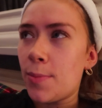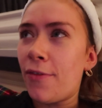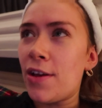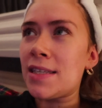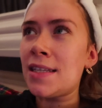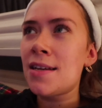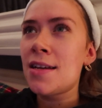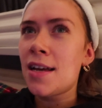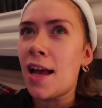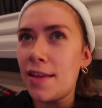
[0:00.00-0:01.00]
on my face
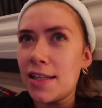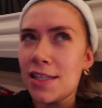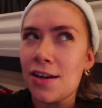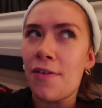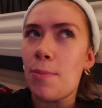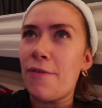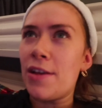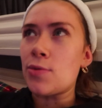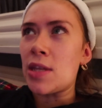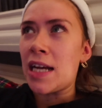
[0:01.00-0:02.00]
and then stuffing my
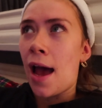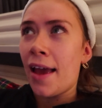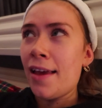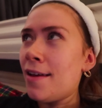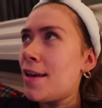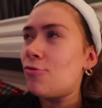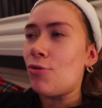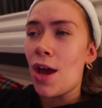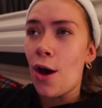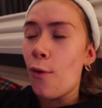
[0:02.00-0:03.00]
face with a tie?
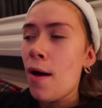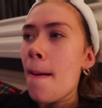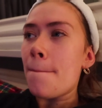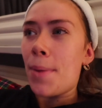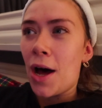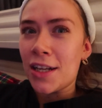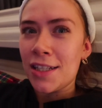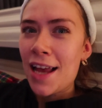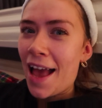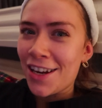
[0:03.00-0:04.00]
No,
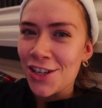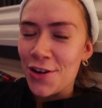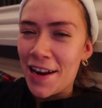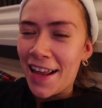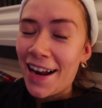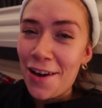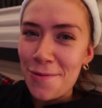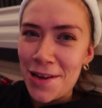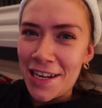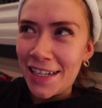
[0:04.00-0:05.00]
but I enjoyed it and I
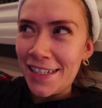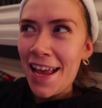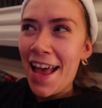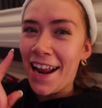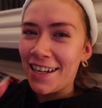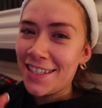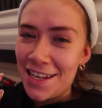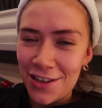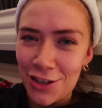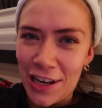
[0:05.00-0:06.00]
hope you did. And I'll
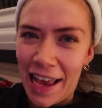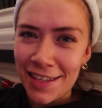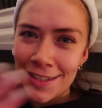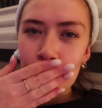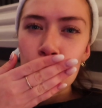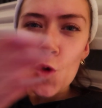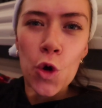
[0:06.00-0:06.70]
see you in 2 days.